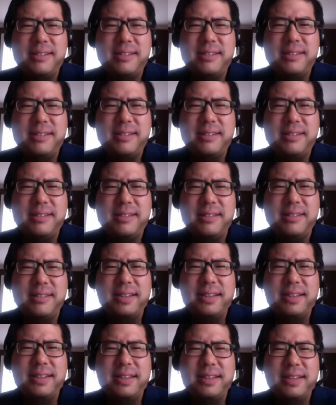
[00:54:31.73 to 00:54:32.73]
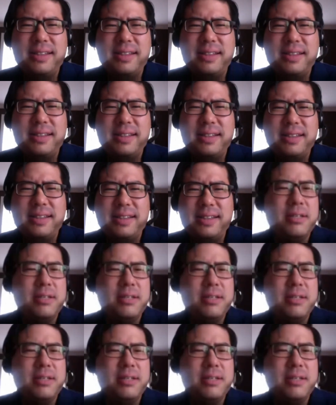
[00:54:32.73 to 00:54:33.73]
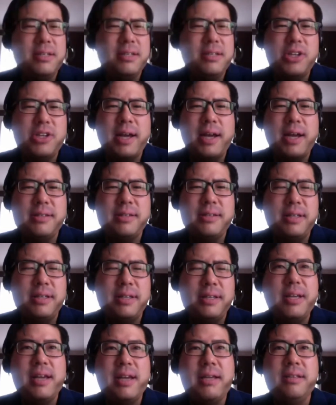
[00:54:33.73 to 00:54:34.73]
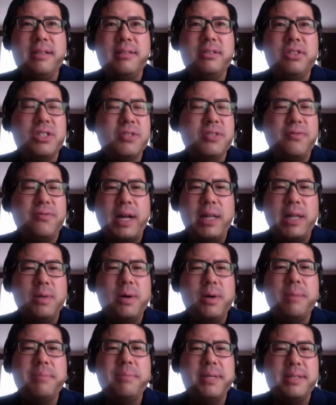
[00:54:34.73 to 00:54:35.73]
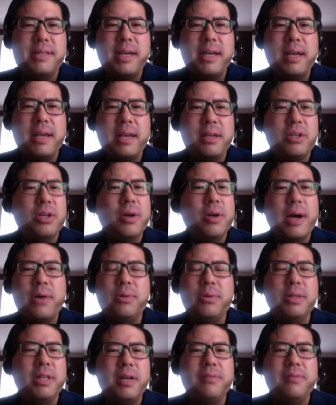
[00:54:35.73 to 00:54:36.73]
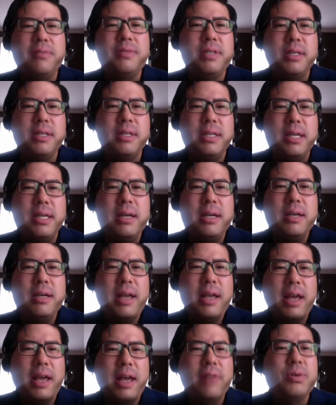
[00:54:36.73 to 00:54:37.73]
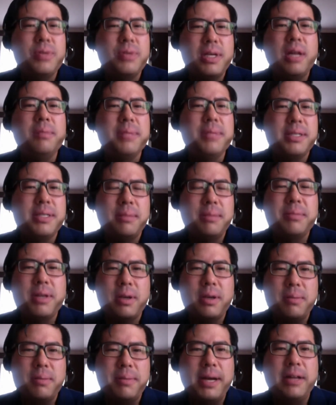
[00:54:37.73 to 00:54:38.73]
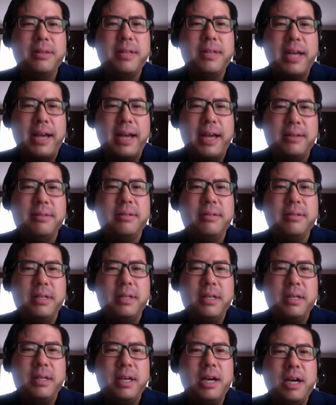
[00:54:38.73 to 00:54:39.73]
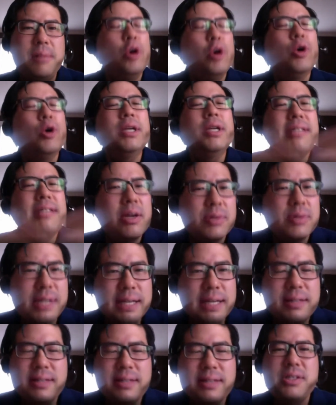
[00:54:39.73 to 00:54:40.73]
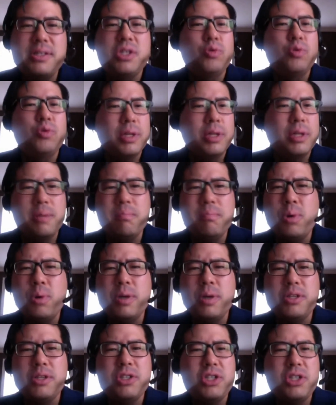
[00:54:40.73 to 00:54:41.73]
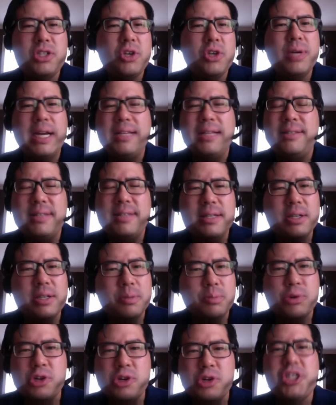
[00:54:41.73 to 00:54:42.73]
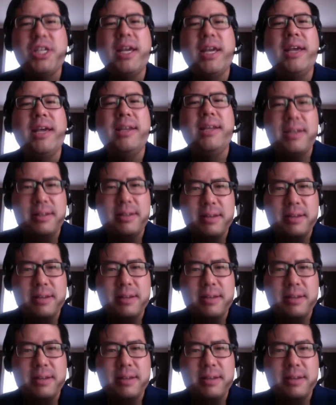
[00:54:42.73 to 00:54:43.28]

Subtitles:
I apologize all the time, but is to apologize and then just follow up and say, I would love to have you tell me something about that. or it sounds like this is really important to you and I didn't appreciate it.